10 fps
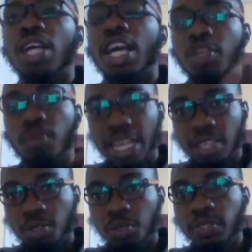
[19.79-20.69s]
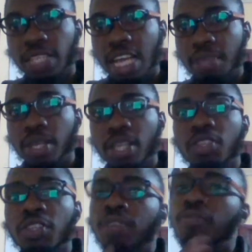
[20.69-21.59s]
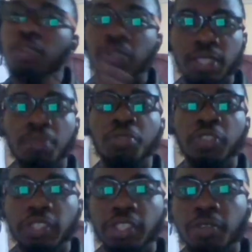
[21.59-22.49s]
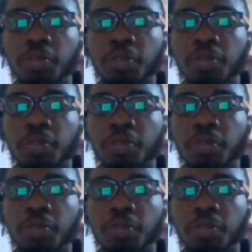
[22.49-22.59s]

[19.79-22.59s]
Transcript: and you would like to use iMail, you can follow the same procedure.